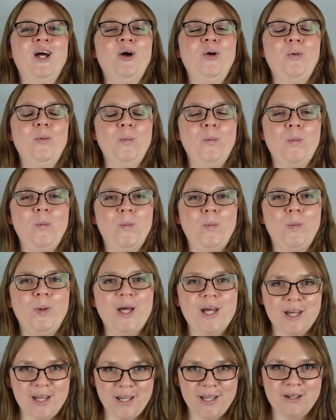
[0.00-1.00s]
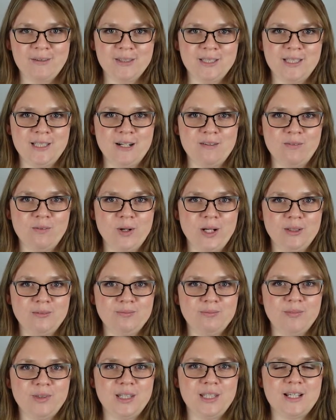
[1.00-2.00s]
whew, it was a tough one.
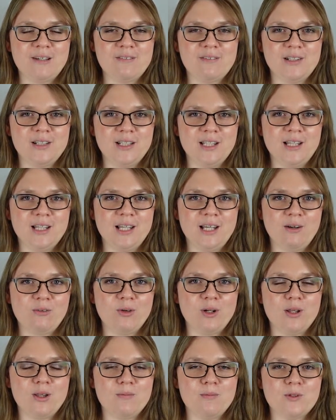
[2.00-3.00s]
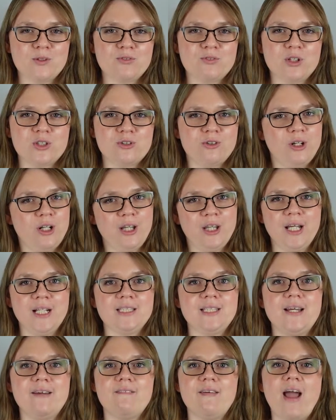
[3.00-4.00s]
Definitely like one of the most frustrating
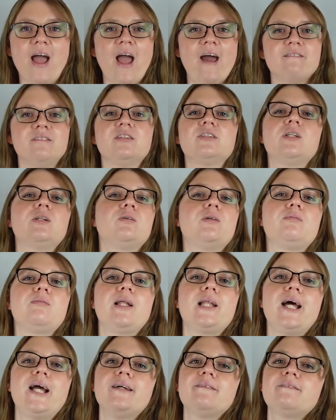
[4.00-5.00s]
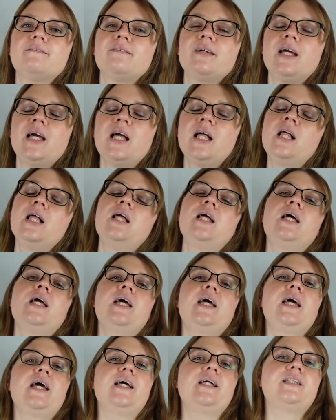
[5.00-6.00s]
things I've ever sewn in my life.
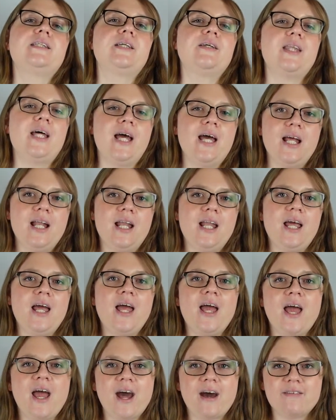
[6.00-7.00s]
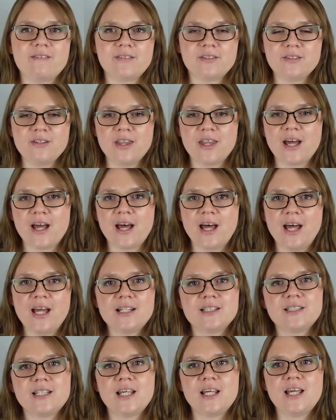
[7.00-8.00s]
So then after
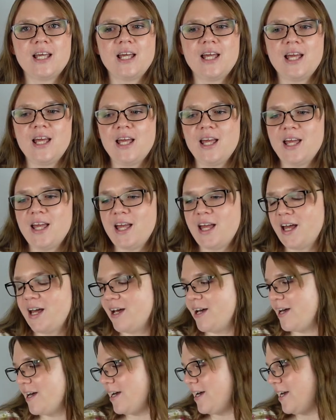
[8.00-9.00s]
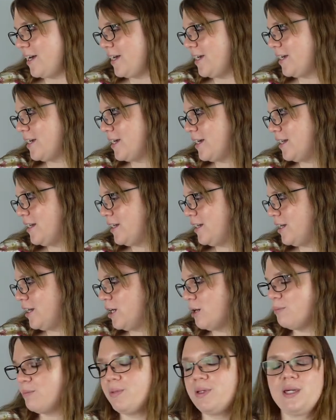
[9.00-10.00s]
that, I ended
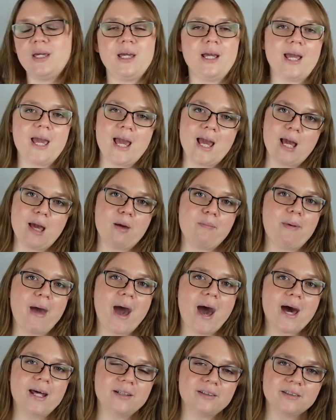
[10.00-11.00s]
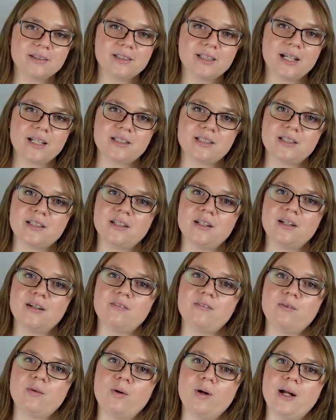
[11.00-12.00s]
up being a pattern tester
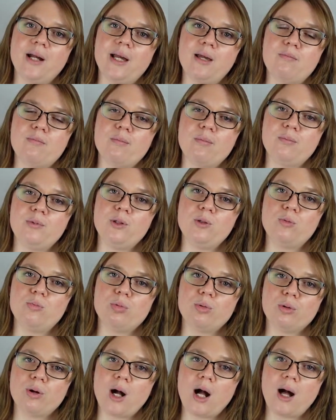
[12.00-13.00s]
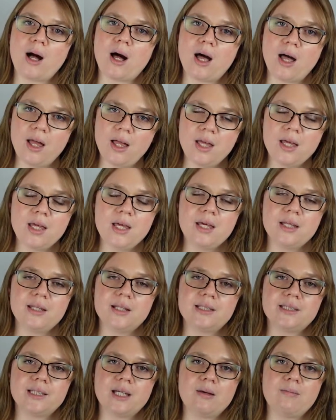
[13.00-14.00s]
for a new bra
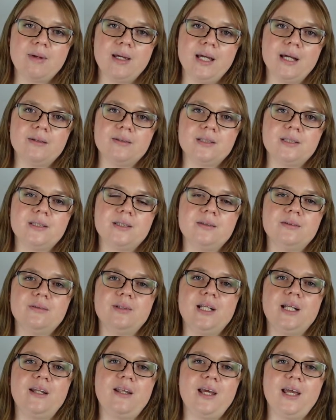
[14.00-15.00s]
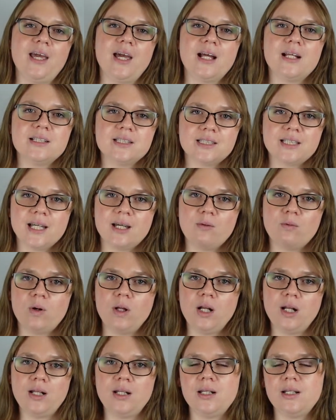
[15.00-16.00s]
that's coming out soon, and I can't say
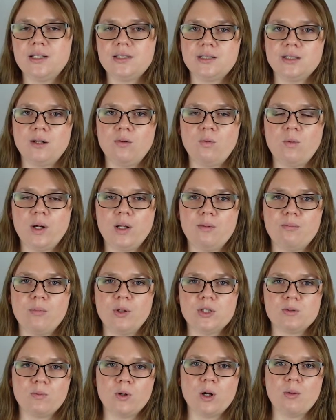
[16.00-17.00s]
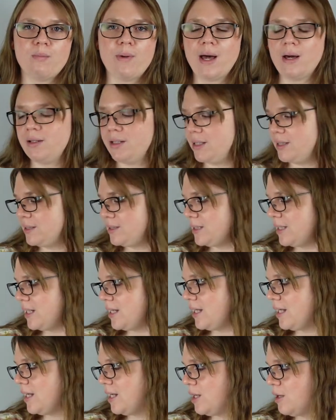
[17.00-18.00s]
what it is or what much more about it,
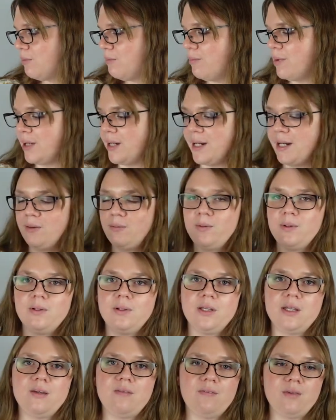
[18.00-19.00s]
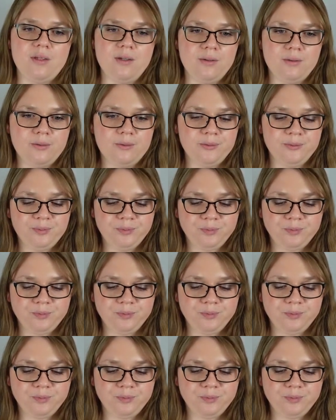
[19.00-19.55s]
but I will give you